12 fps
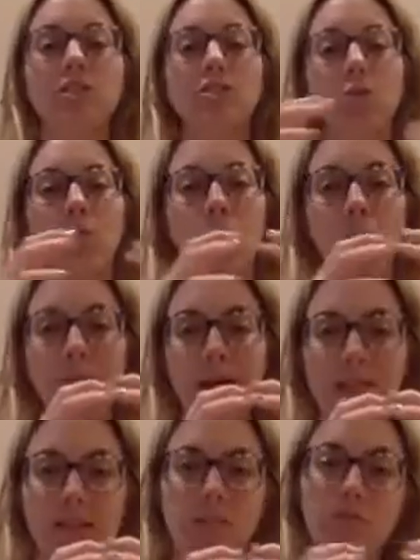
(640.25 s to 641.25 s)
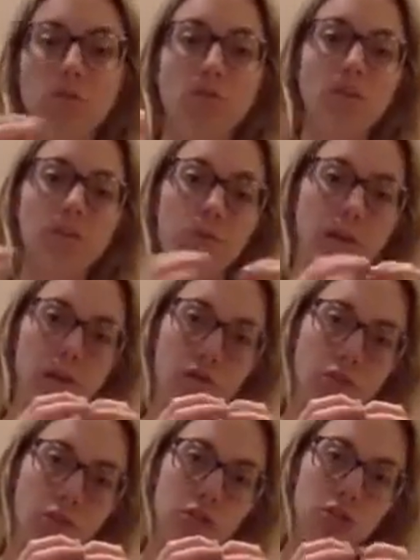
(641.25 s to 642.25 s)
So going back to the movie reel, if
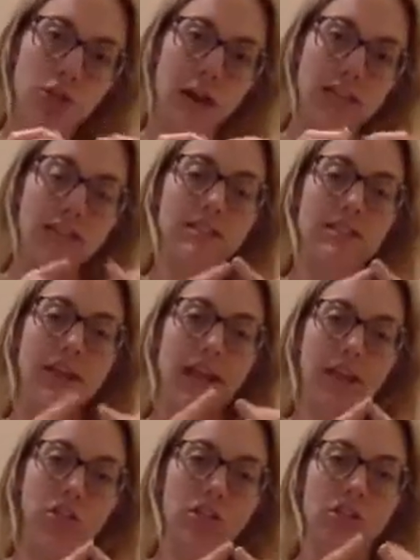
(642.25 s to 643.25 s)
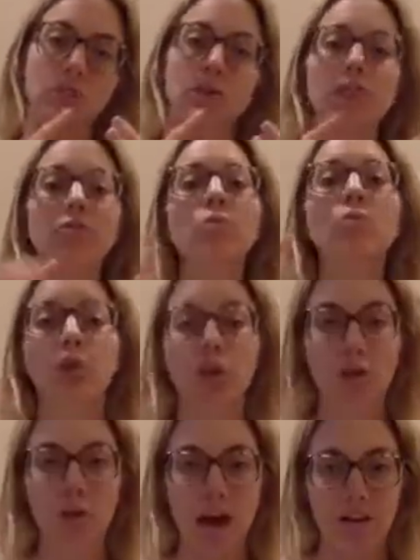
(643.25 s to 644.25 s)
we're stressed, anxious, whatever word
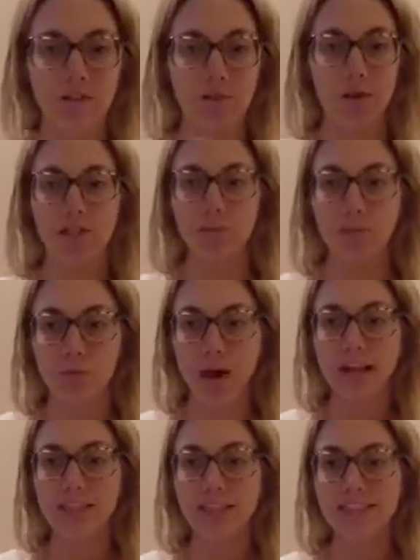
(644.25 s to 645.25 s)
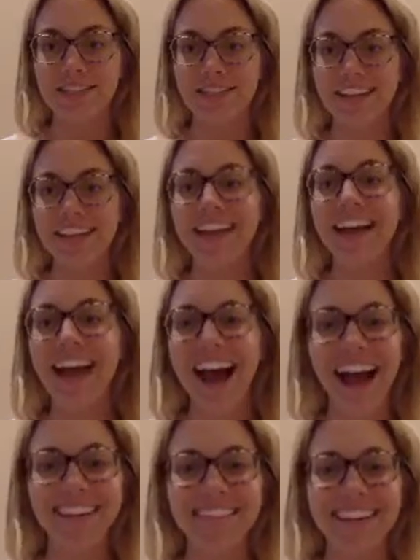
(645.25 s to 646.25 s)
you have for it, depressed,
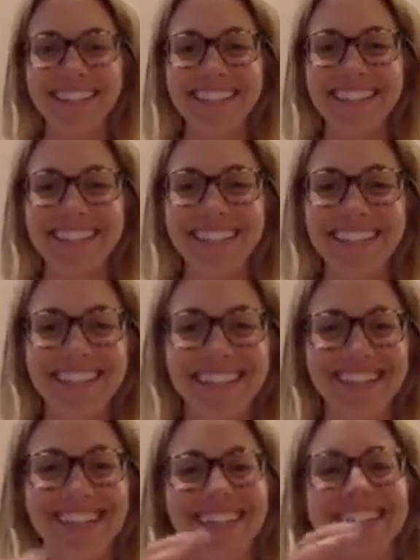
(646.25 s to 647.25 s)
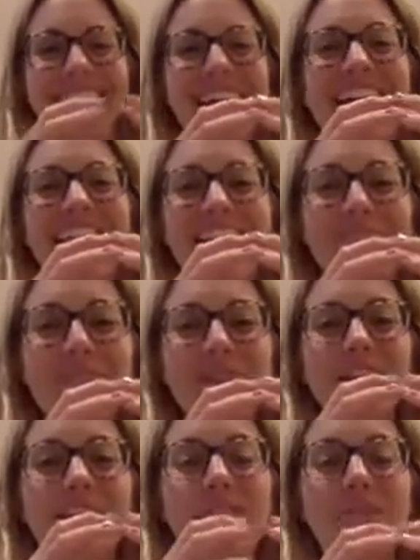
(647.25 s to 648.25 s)
hi, Mandy. We